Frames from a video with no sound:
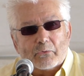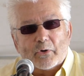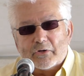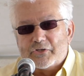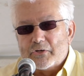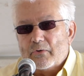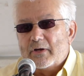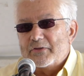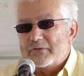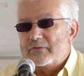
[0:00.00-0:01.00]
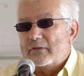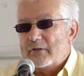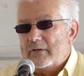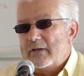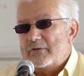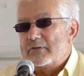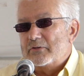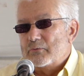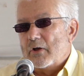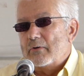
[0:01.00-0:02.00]
what you're showing us is that, yes, the
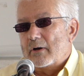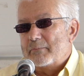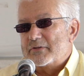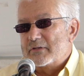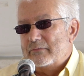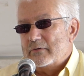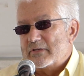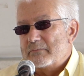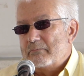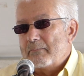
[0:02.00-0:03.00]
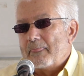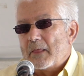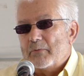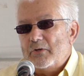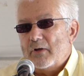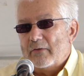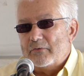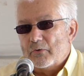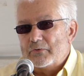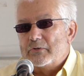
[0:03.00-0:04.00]
trout are pestiferous, but you have
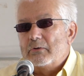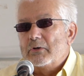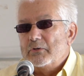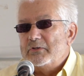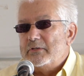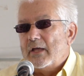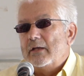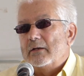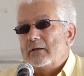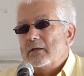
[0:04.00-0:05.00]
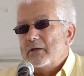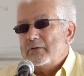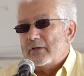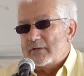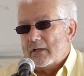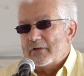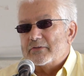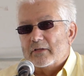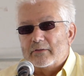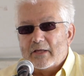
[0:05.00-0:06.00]
no good data to tell
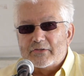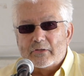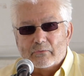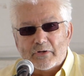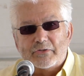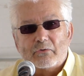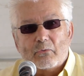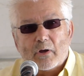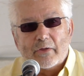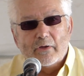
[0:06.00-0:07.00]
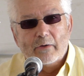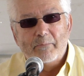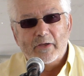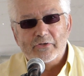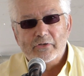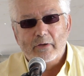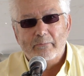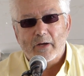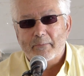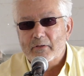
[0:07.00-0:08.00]
us that that's the reason why the humpback chub
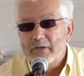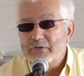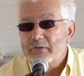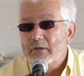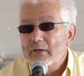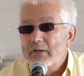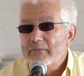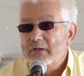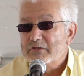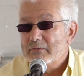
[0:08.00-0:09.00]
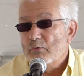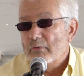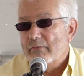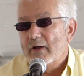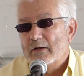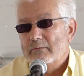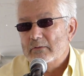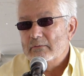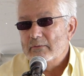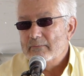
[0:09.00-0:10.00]
population isn't more viable.